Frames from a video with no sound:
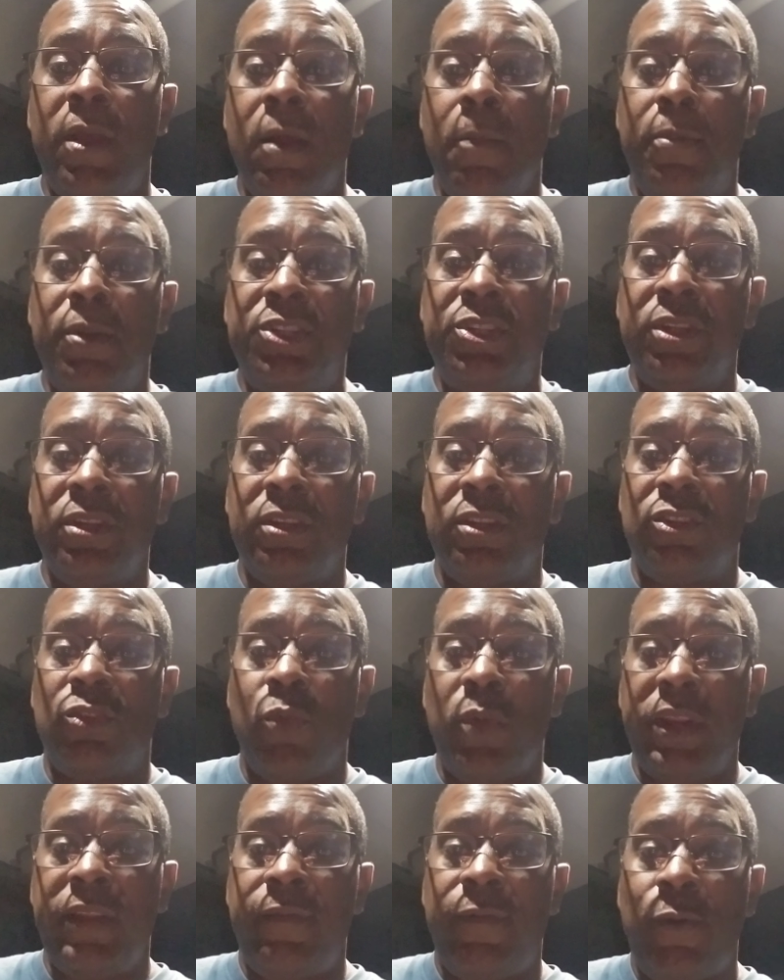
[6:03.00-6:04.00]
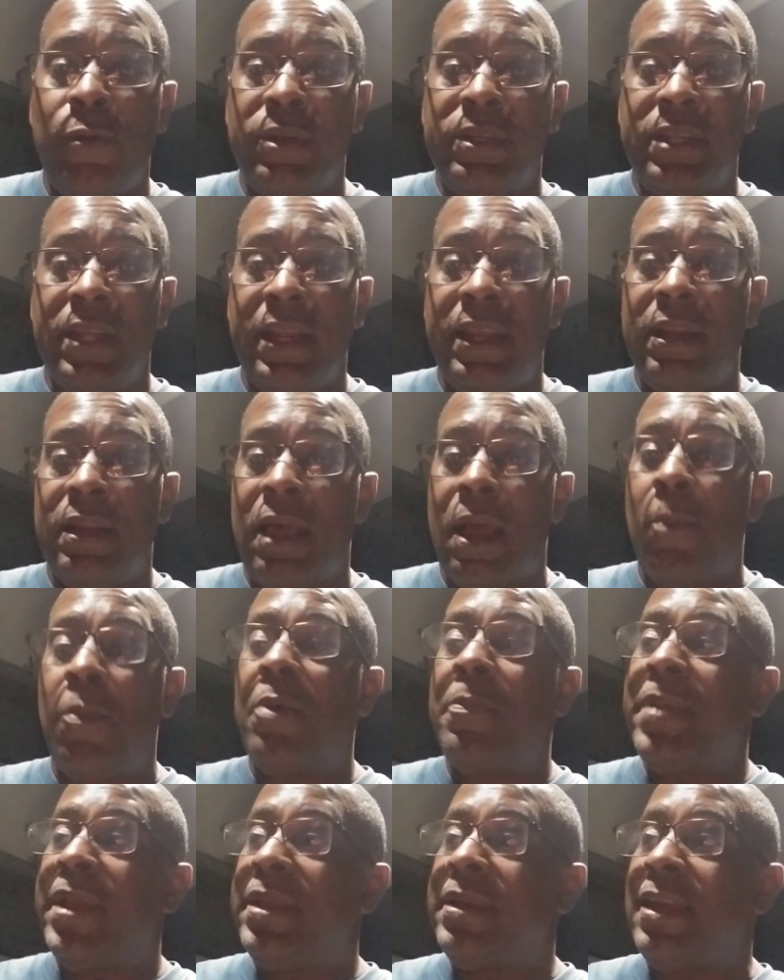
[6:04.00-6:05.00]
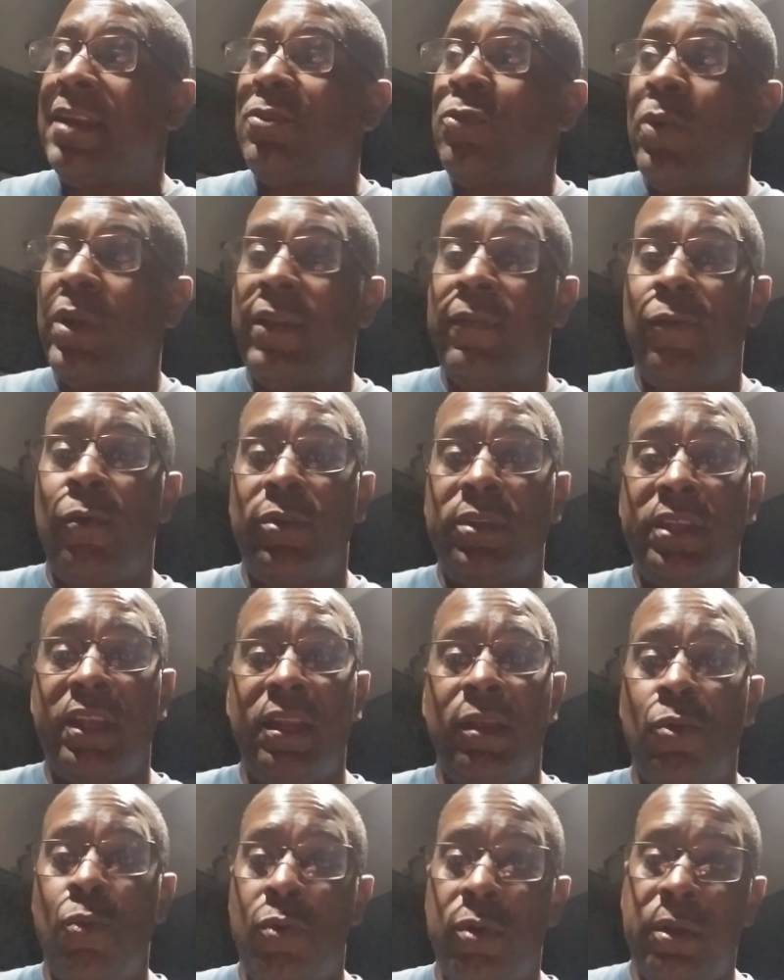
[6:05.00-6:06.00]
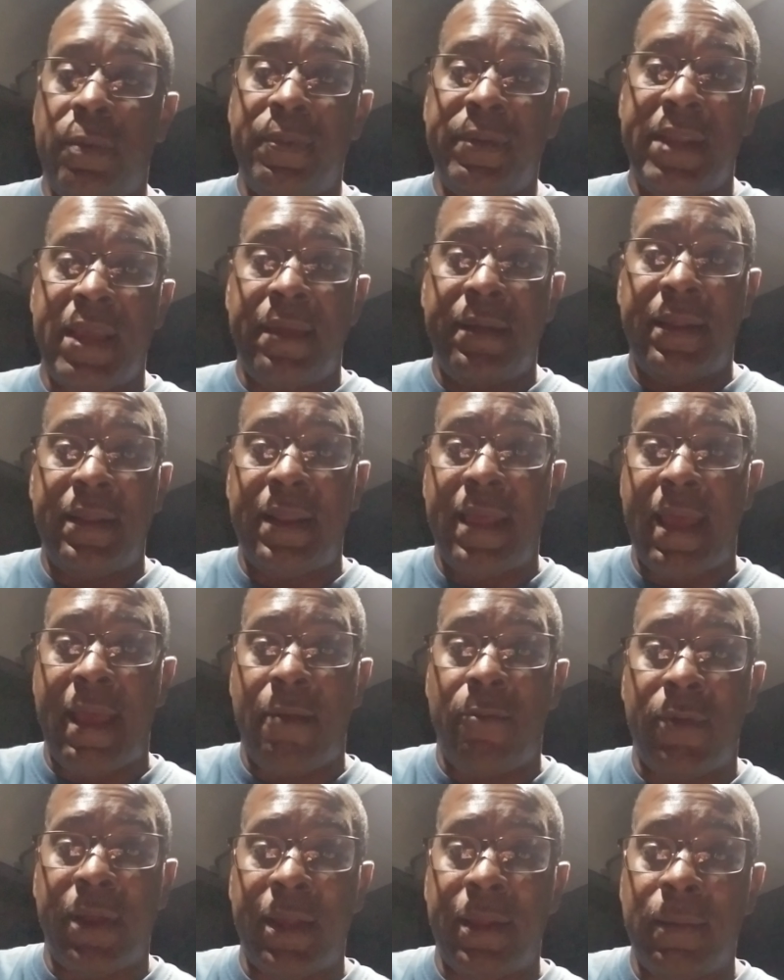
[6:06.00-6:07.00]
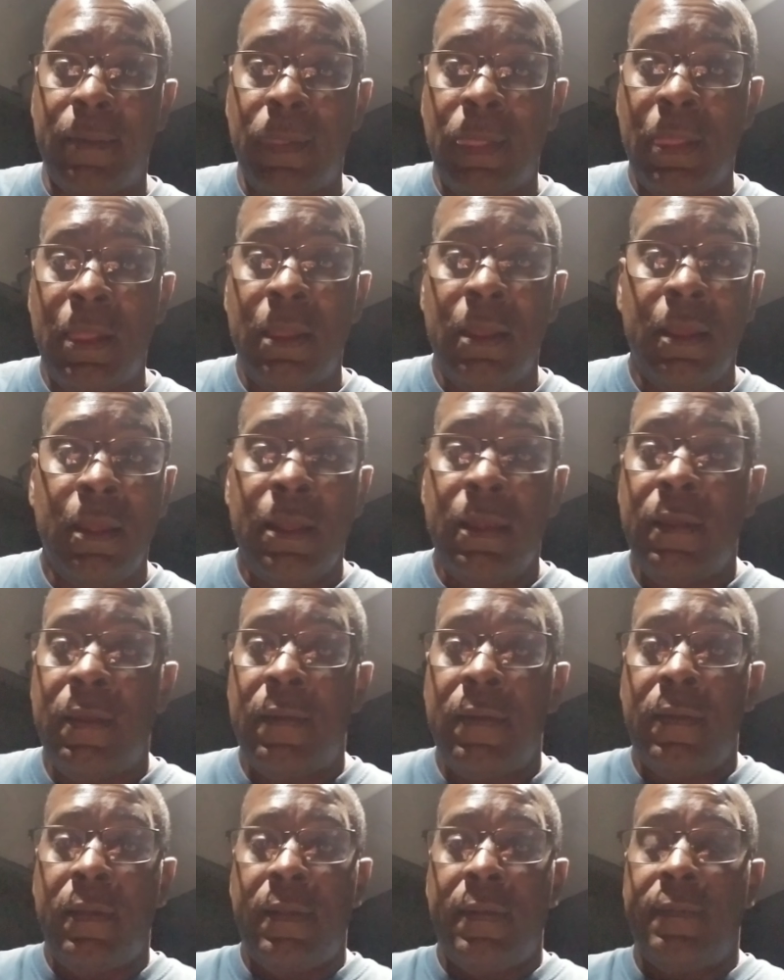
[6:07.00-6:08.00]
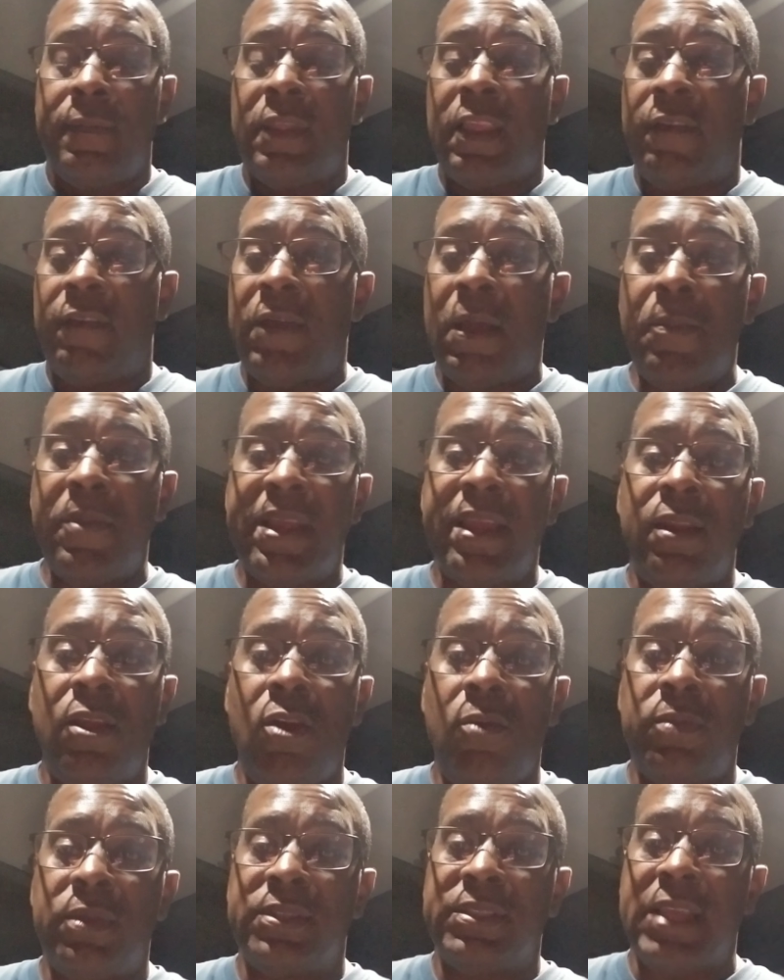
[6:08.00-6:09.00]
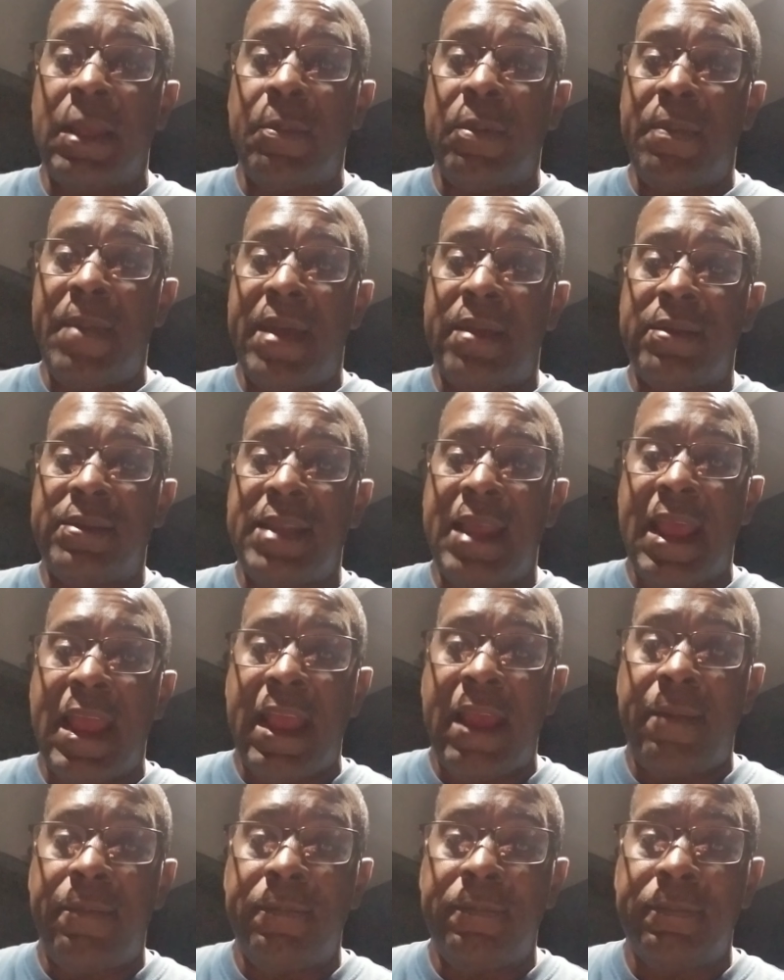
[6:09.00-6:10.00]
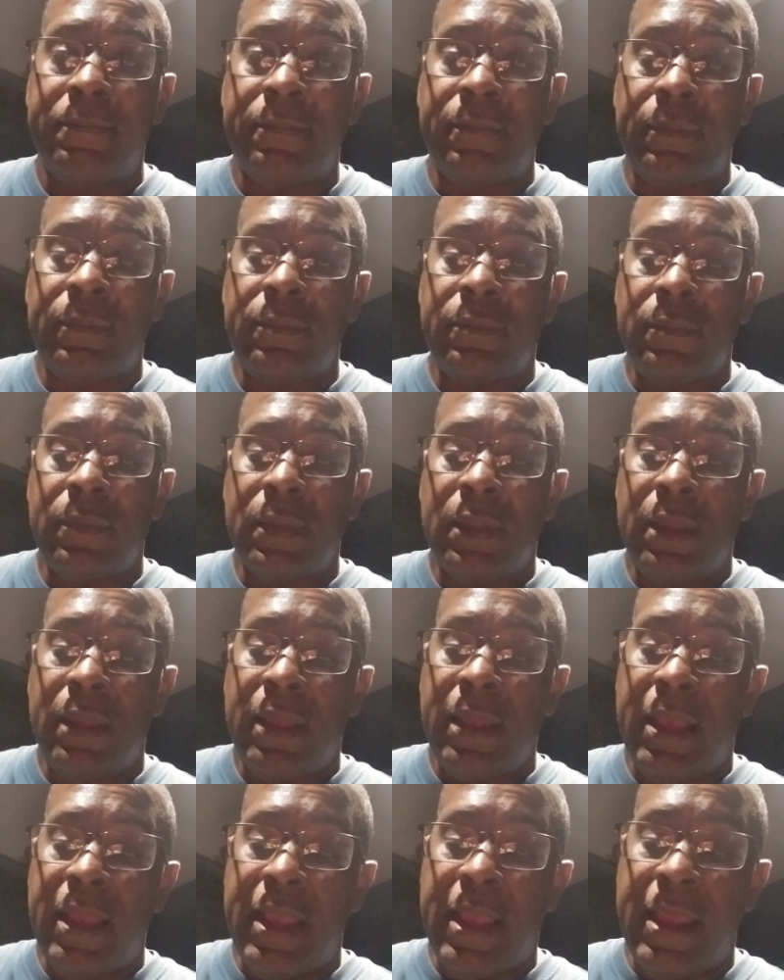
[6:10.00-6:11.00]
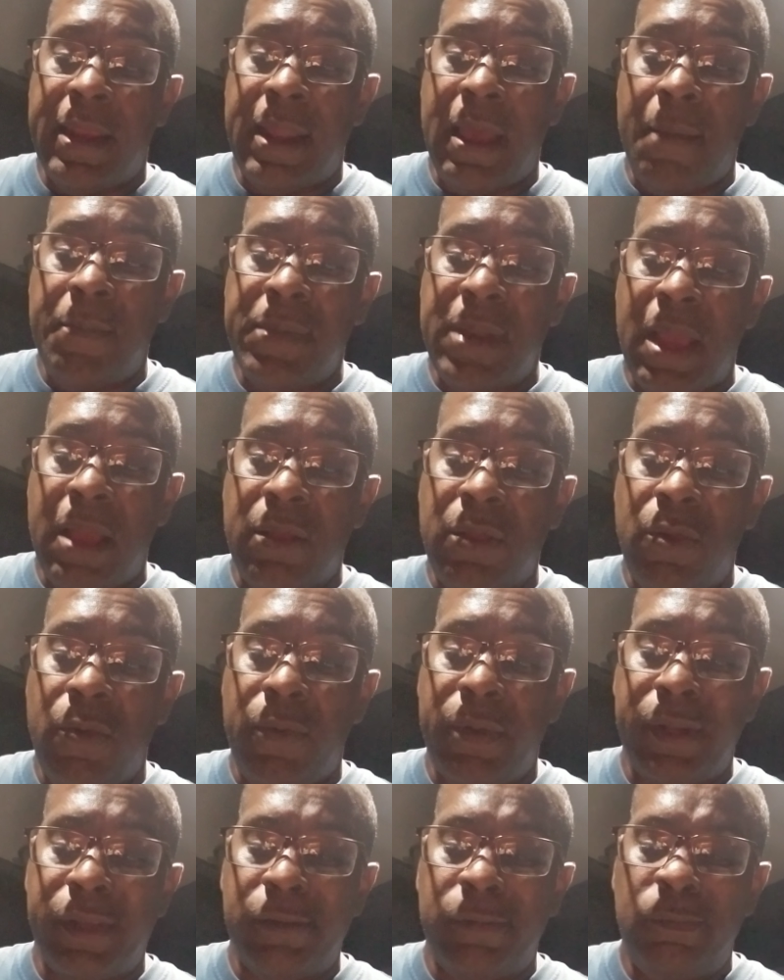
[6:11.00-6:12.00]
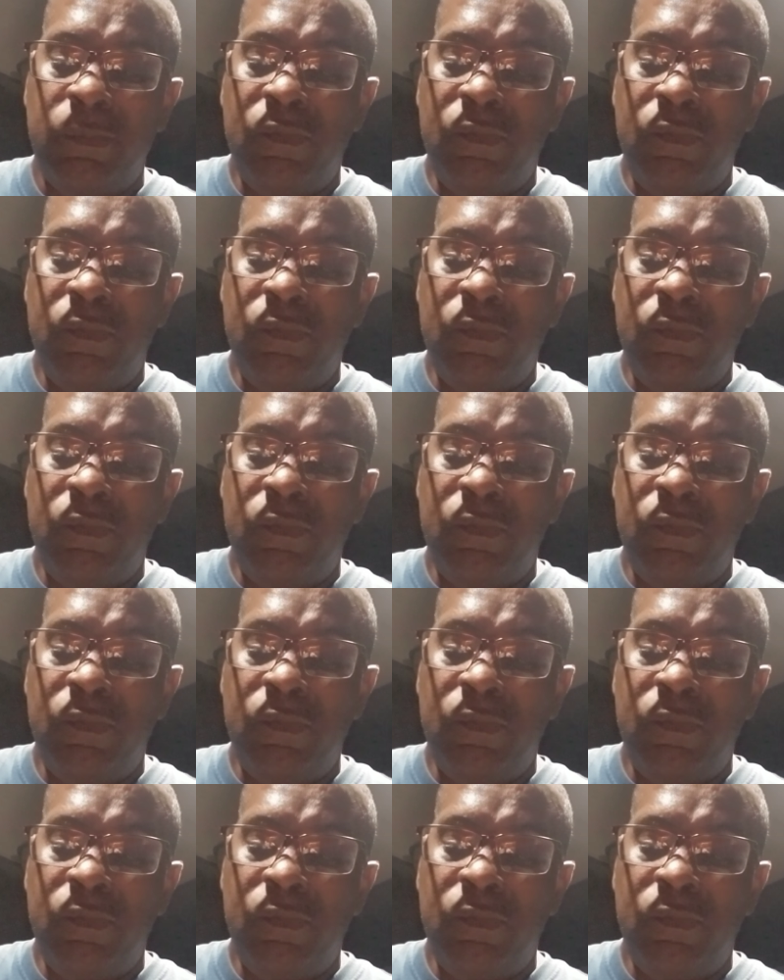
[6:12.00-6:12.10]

going to put you in a 2014. I'm going to be in that 2014 going up and down that highway. If I'm going to get home in the same amount of time and I'm doing